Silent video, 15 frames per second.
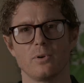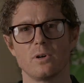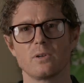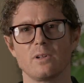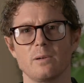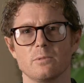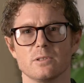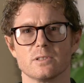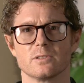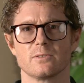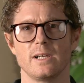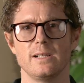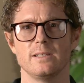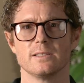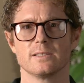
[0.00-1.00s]
pro clima
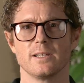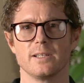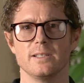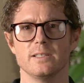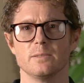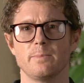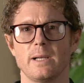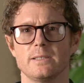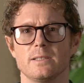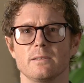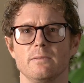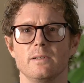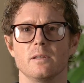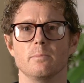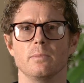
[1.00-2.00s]
Australia study is
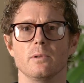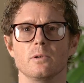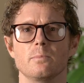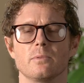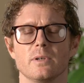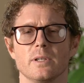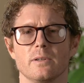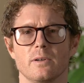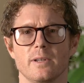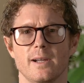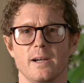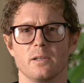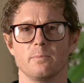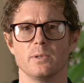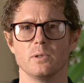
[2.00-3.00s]
basically the blueprint on
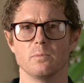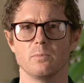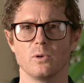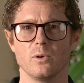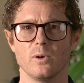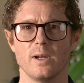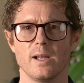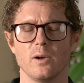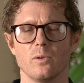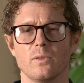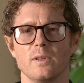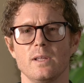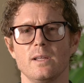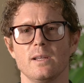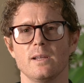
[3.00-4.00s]
how to build more
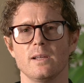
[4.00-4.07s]
healthy,